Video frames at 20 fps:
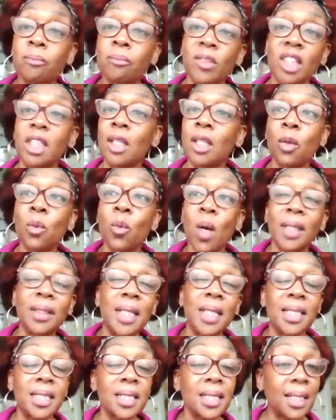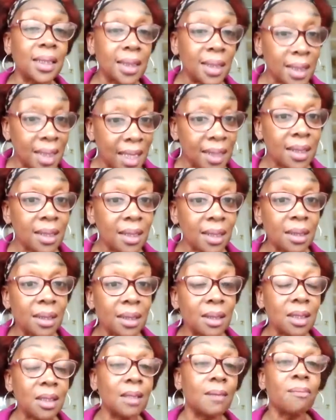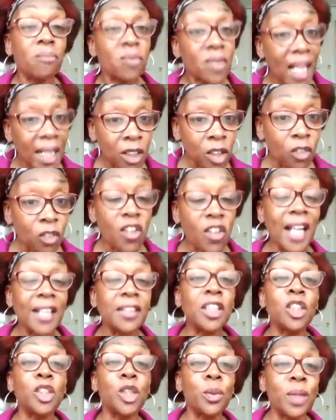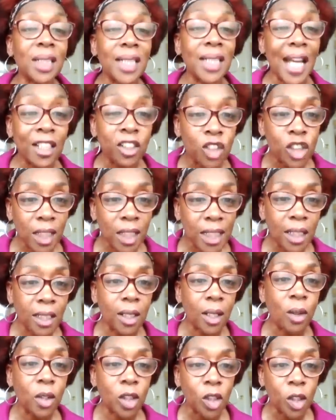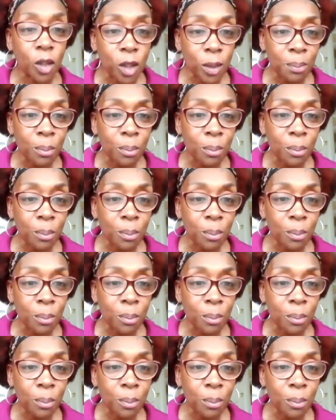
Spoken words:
a certain distance, then you find that you can actually go, you can